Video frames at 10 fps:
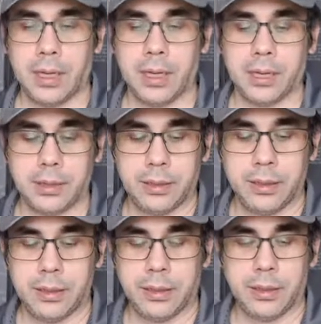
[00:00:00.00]

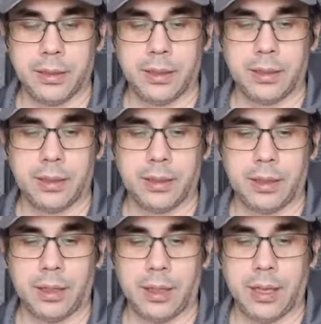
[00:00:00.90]
and
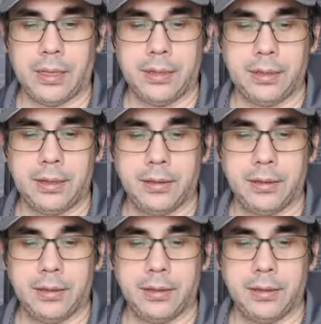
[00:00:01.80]
I